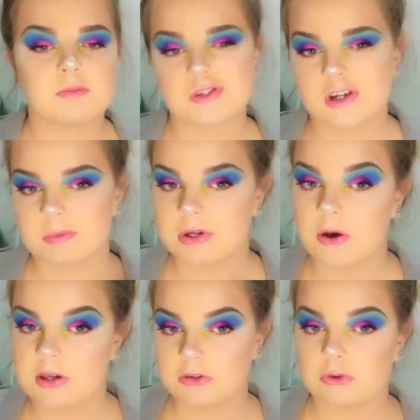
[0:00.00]
I'm just going to be
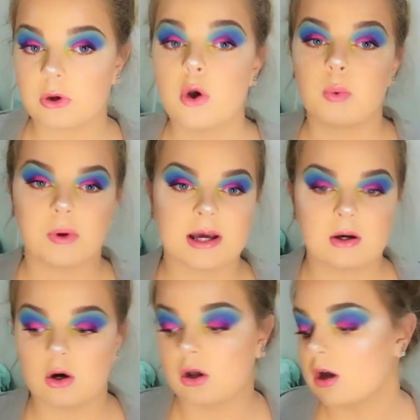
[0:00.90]
going through what I
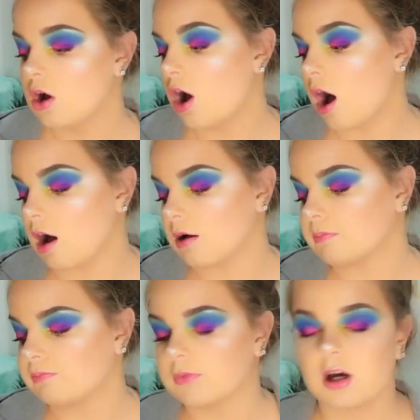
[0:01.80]
got.
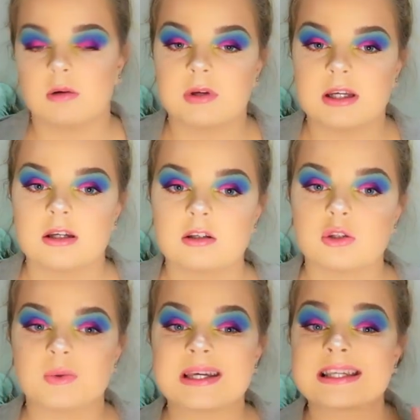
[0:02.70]
Um, I'll be
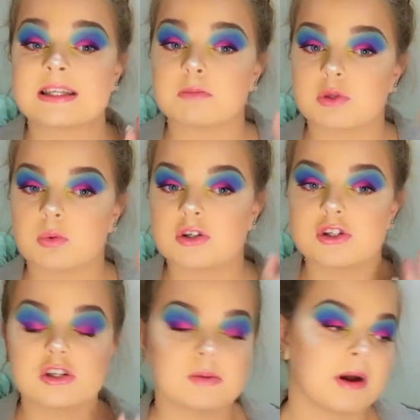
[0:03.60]
doing some
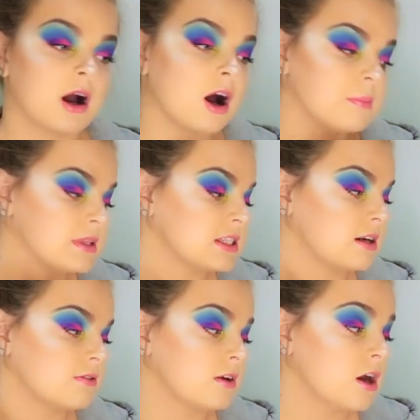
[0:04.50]
swatches on my arm and
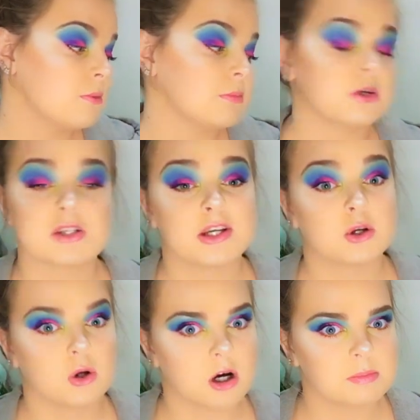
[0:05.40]
stuff because I
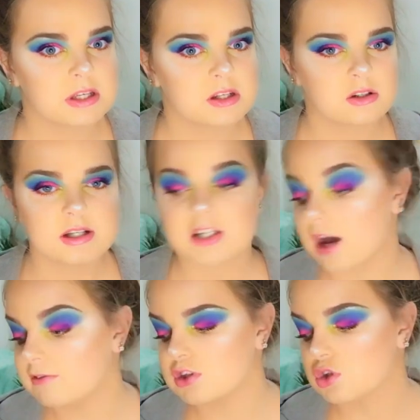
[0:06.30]
know I'll be curious. I
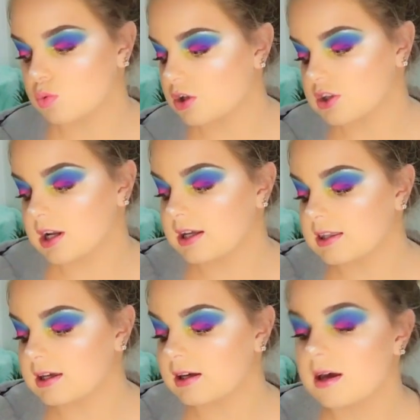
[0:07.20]
haven't swatched
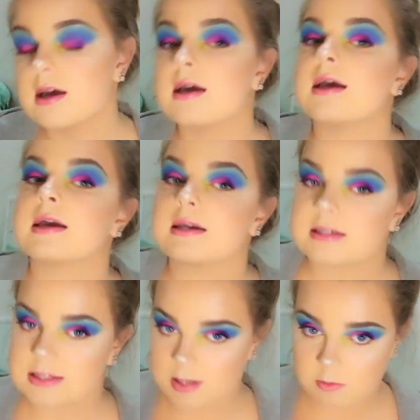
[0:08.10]
anything
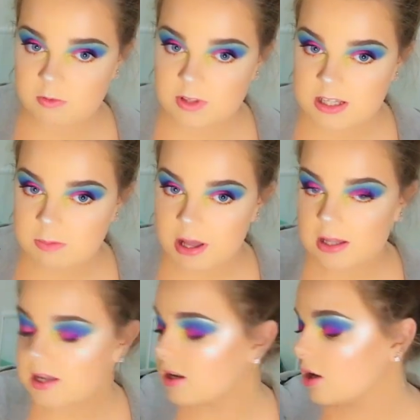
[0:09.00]
except for this
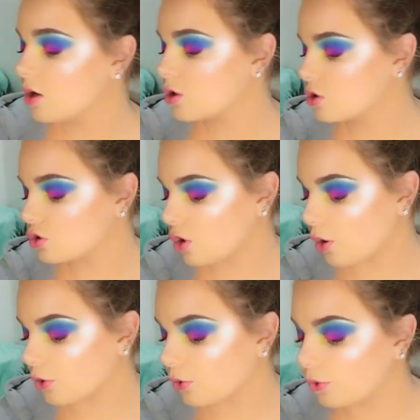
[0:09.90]
palette, so
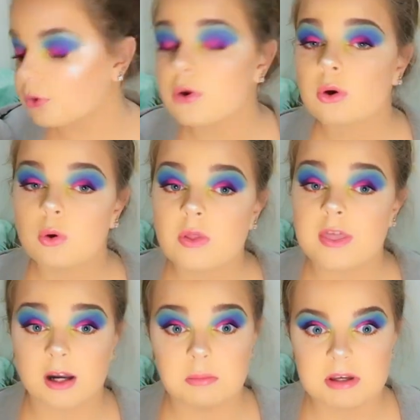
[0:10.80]

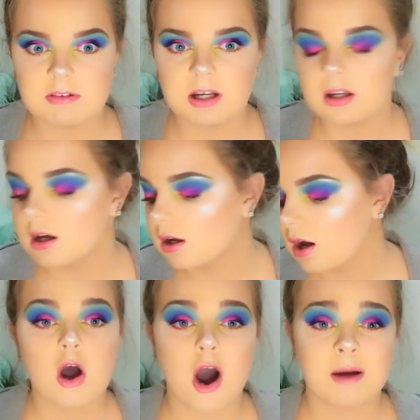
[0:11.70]
that'll be fun.
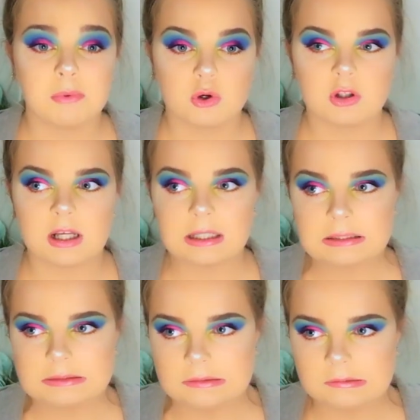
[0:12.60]
I bought
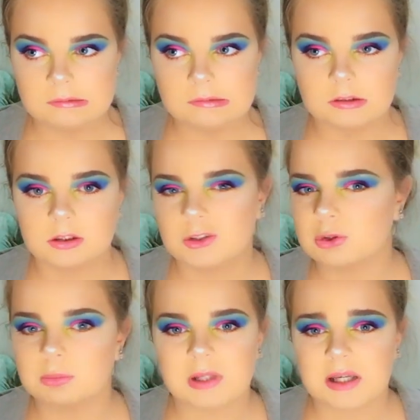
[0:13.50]
like, oh,
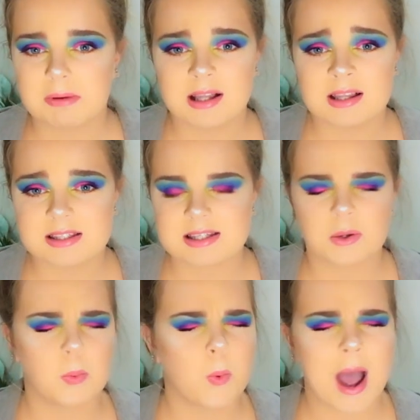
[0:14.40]
too many palettes,
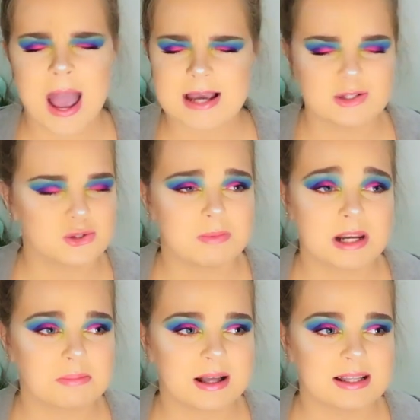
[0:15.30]
like way too
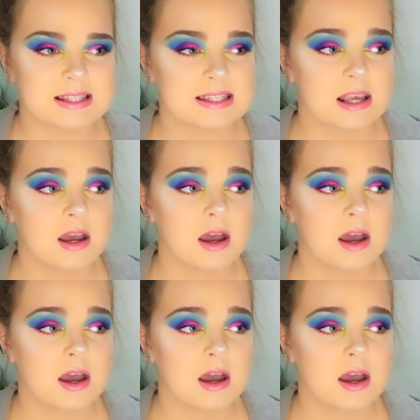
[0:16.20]
many palettes.